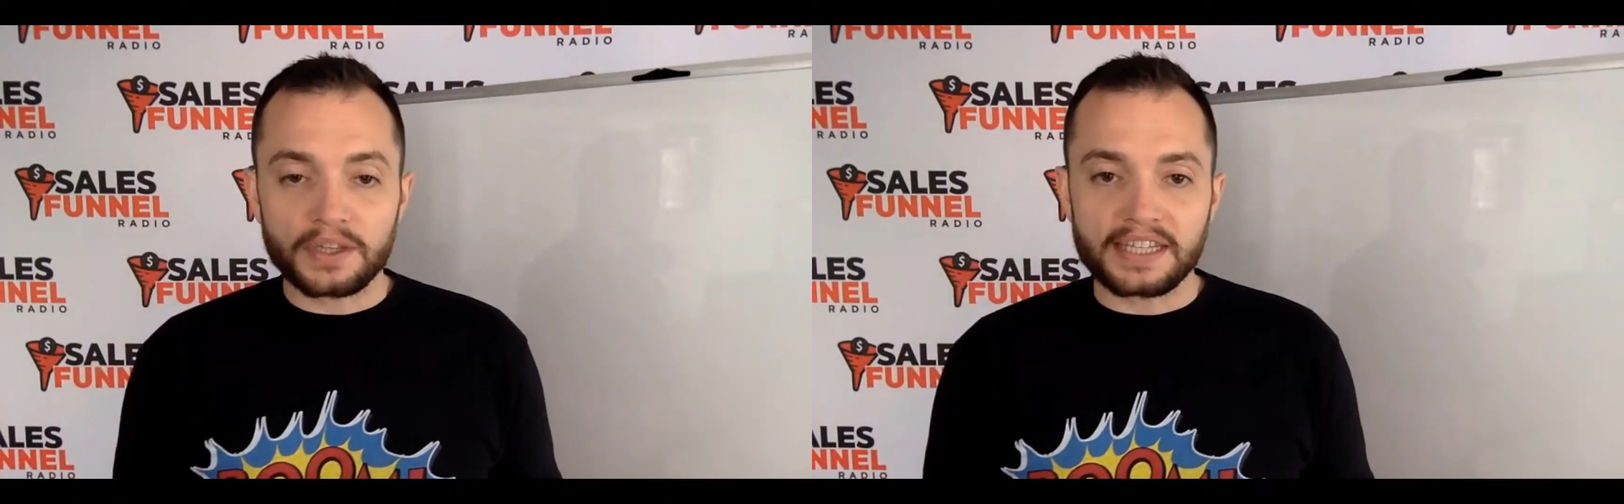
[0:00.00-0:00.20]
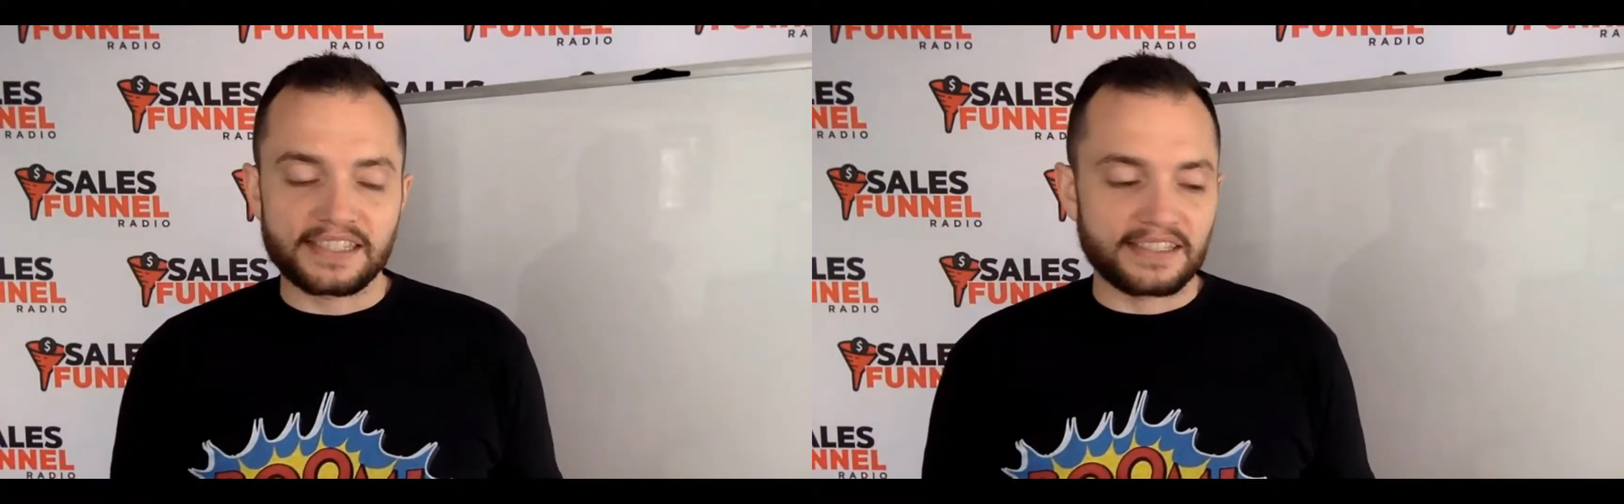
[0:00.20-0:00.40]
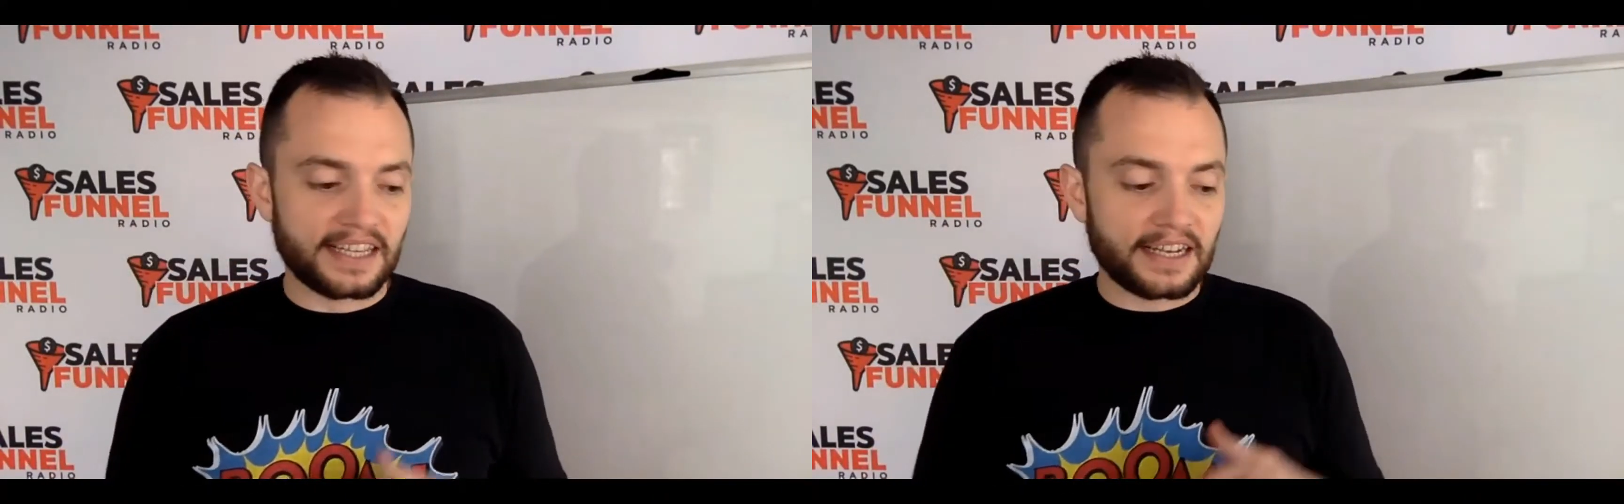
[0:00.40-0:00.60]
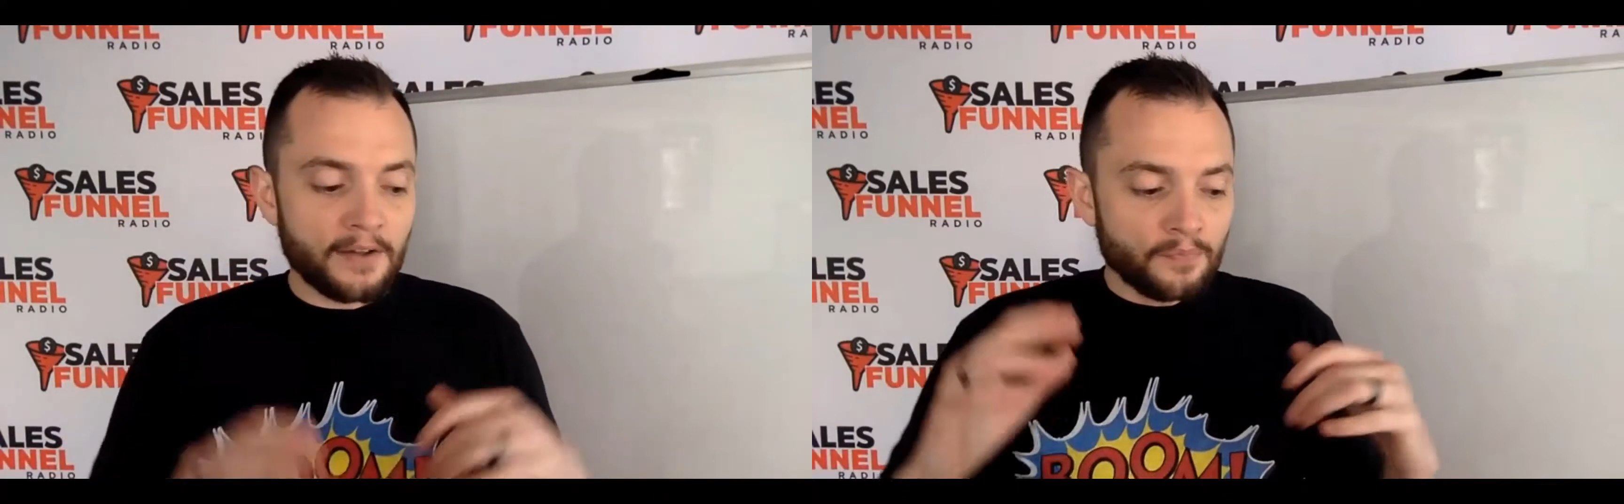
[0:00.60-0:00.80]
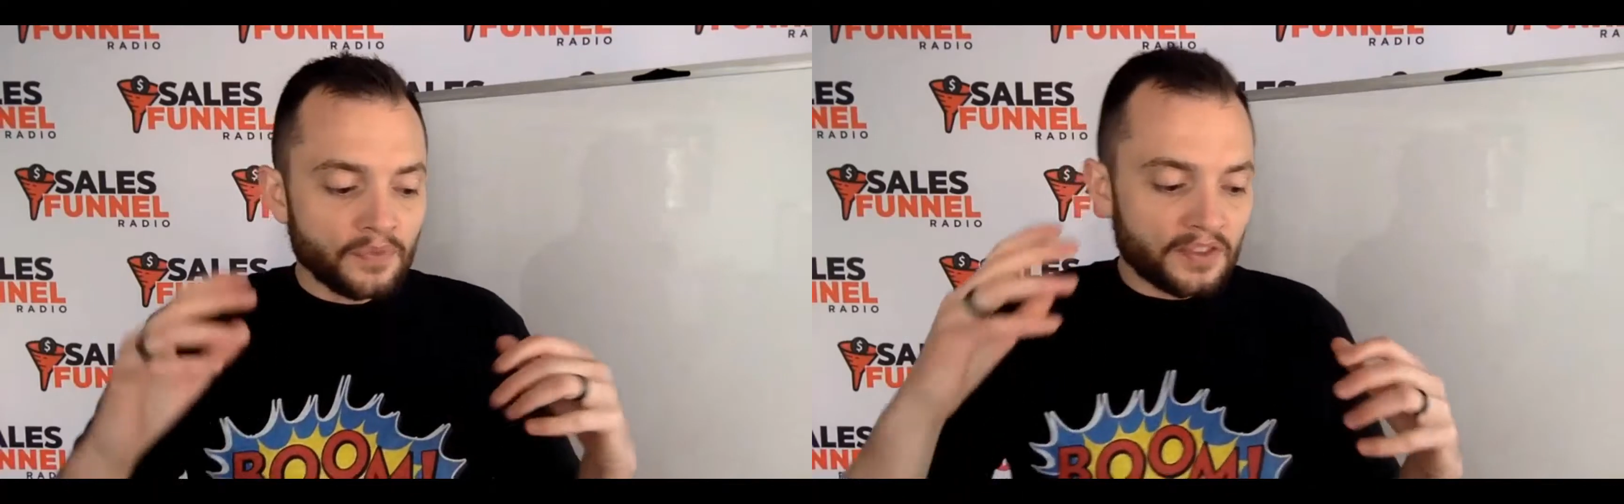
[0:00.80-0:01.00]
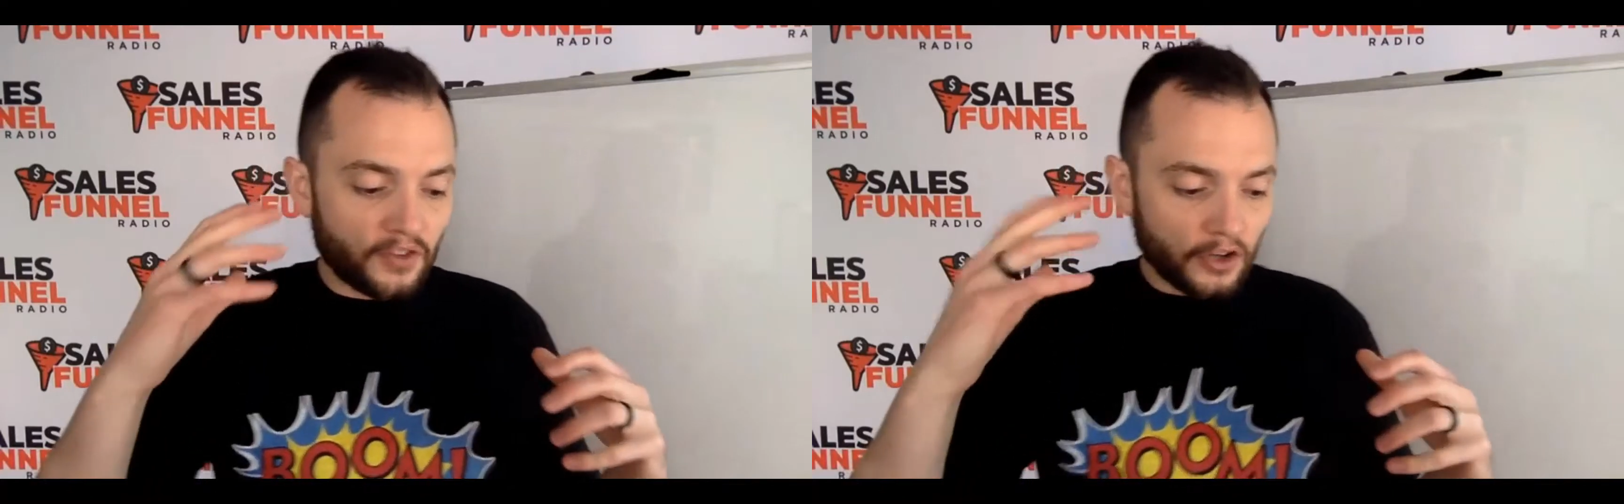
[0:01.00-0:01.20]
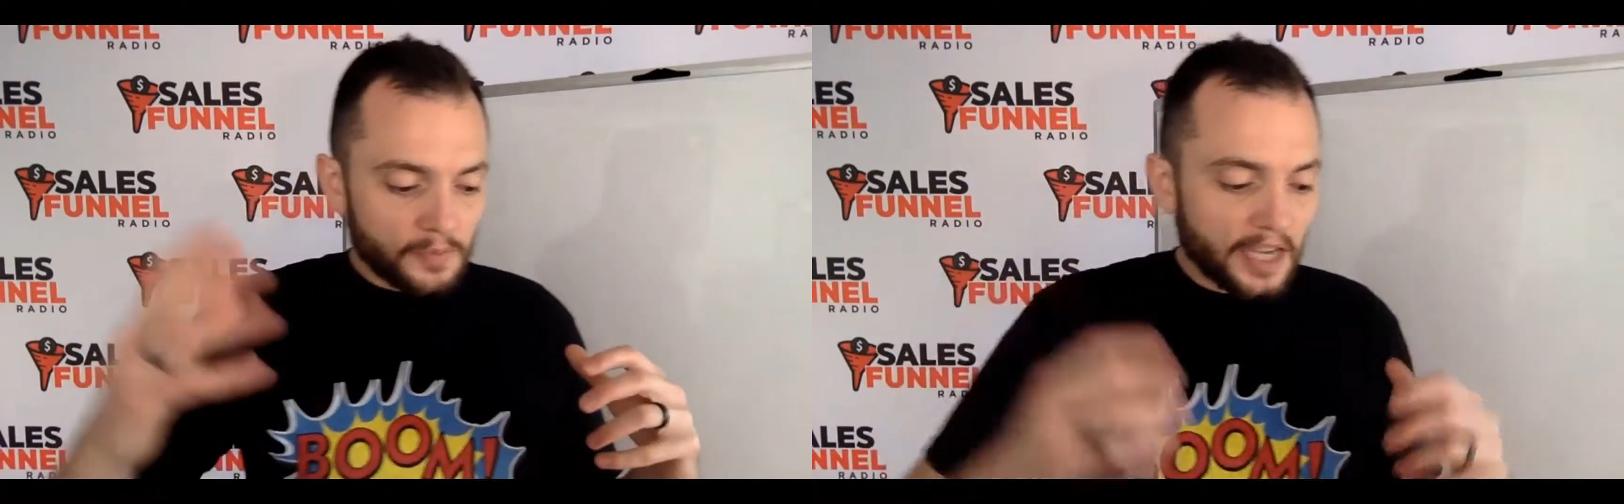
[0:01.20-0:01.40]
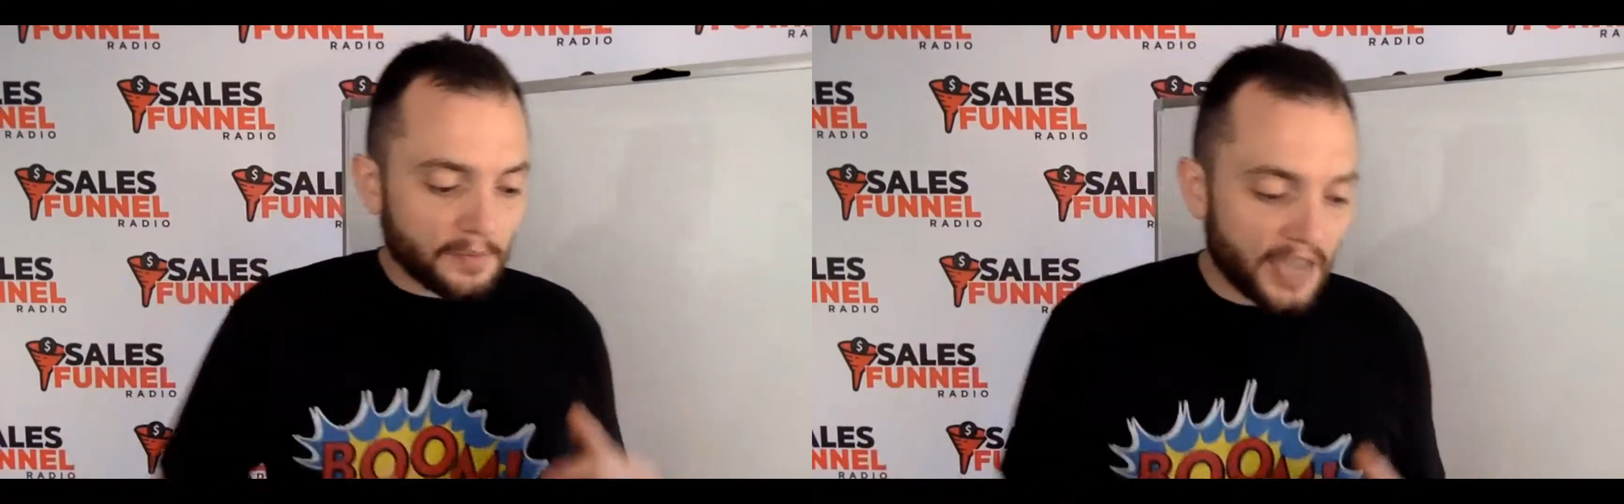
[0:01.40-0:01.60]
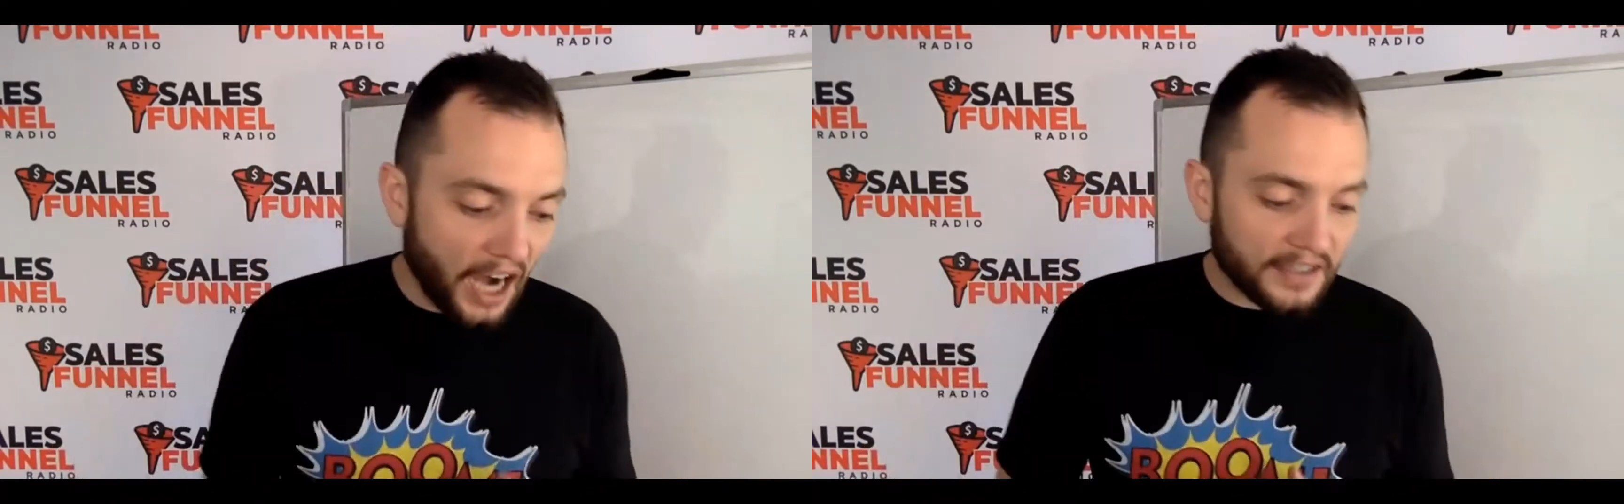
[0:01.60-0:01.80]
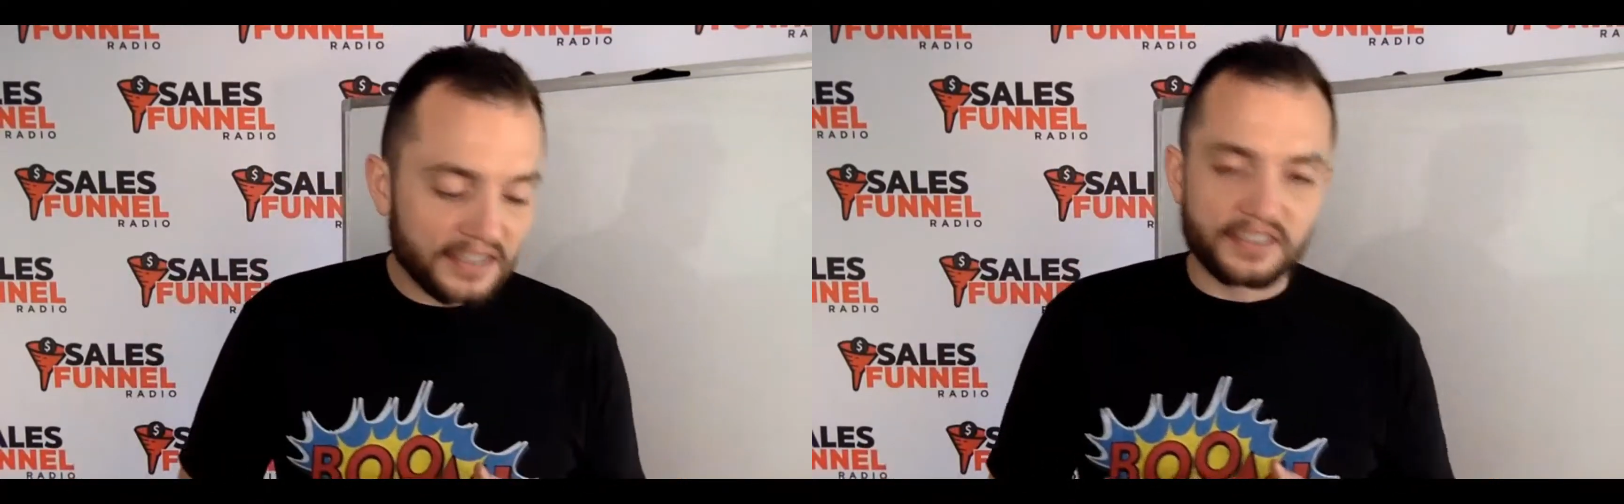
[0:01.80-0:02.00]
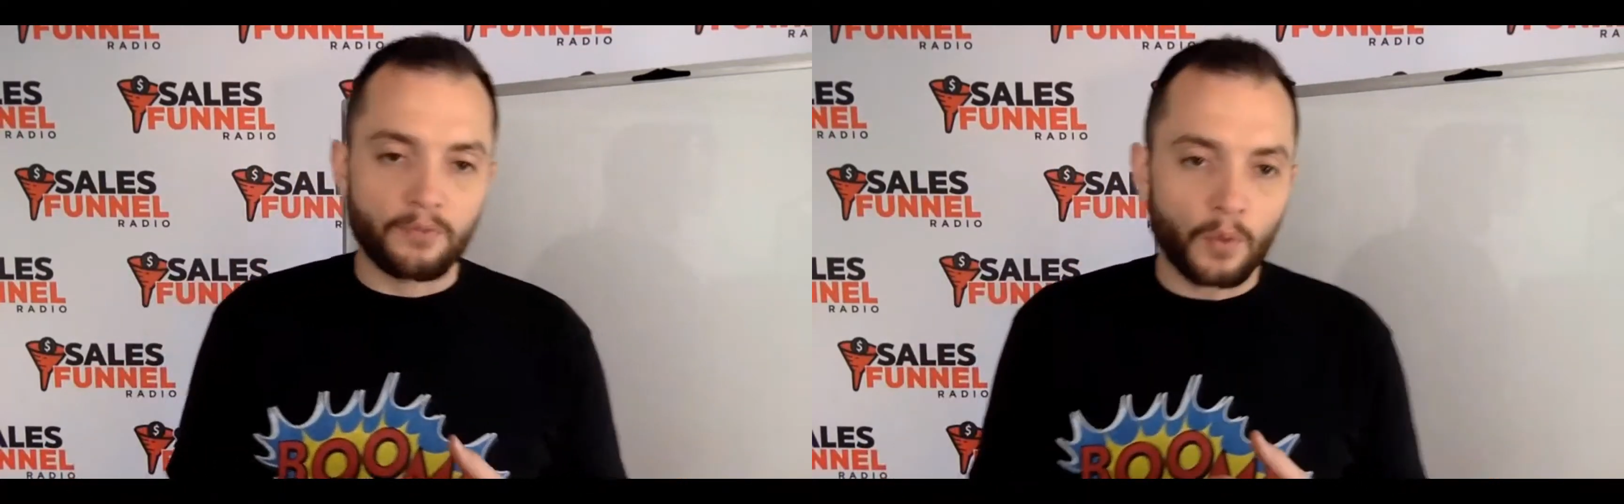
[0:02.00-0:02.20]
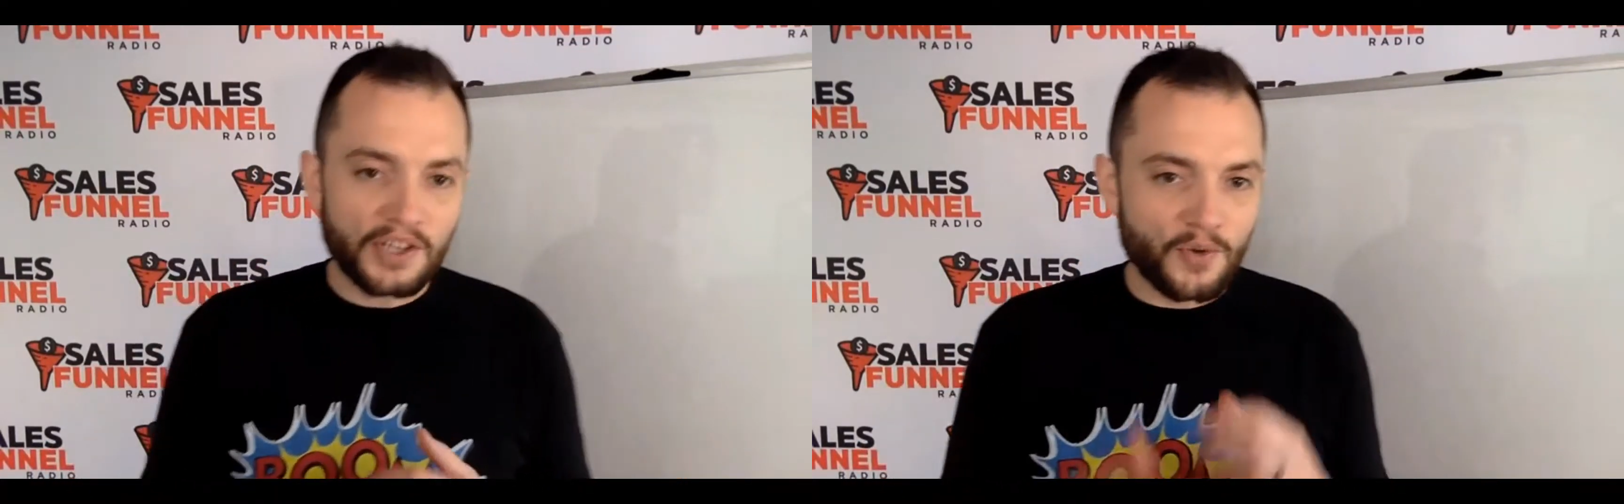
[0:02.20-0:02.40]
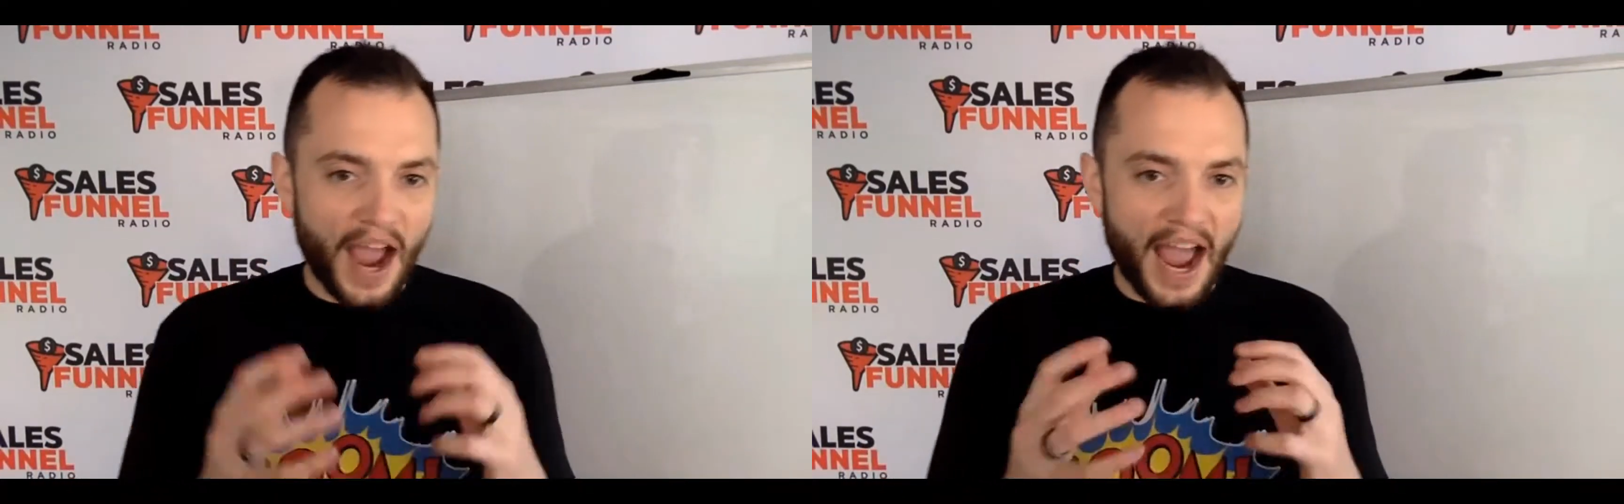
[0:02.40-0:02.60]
with this is that start to become cognizant of what you